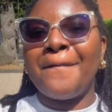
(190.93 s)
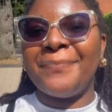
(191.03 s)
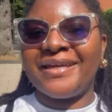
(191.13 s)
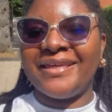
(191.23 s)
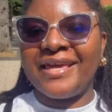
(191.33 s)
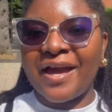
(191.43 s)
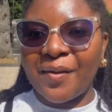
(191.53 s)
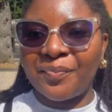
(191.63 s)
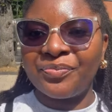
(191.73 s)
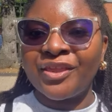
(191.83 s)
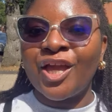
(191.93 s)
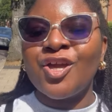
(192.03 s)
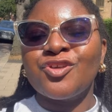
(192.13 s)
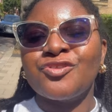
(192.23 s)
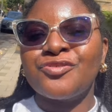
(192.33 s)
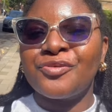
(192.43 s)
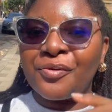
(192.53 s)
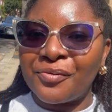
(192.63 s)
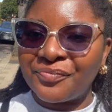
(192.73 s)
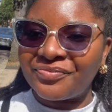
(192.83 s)
but yeah
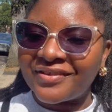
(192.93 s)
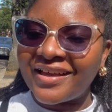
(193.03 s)
so